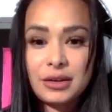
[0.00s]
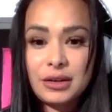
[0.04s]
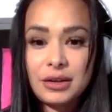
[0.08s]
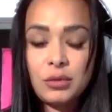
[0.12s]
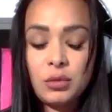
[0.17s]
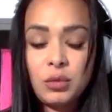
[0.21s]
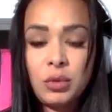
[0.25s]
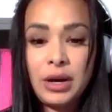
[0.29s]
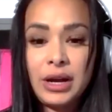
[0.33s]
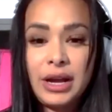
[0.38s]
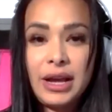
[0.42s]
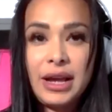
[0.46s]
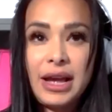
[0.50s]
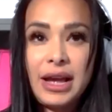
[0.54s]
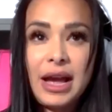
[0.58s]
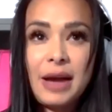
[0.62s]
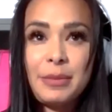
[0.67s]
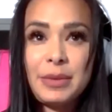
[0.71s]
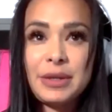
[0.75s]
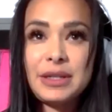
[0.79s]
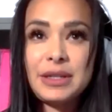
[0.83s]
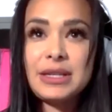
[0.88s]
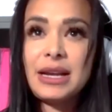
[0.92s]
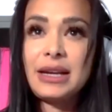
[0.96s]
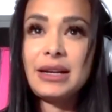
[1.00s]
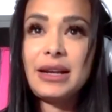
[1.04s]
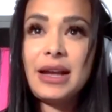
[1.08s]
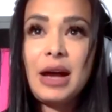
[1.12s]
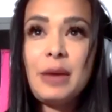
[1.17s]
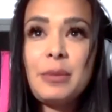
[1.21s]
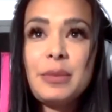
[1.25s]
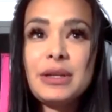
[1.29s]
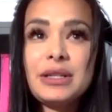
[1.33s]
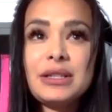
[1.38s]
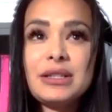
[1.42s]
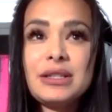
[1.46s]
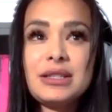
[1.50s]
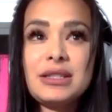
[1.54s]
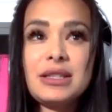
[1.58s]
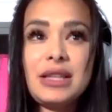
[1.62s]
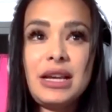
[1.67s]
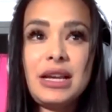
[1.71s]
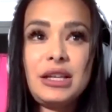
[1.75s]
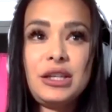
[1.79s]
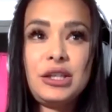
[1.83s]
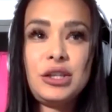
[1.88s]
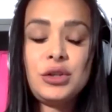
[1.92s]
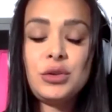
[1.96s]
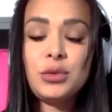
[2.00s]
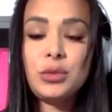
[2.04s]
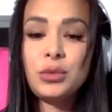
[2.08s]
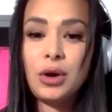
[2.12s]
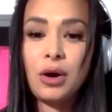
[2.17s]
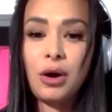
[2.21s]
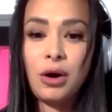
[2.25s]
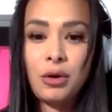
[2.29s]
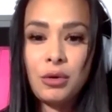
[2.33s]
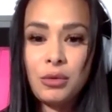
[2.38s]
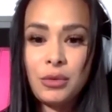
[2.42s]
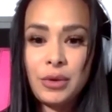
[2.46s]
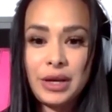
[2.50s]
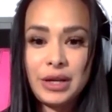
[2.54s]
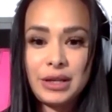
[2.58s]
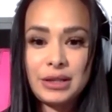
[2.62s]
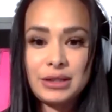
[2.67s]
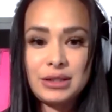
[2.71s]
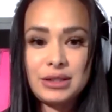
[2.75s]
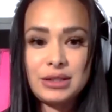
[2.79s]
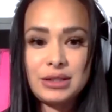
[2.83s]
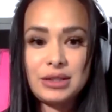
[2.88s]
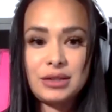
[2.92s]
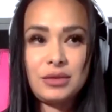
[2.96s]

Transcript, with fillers: what happened had happened is that you always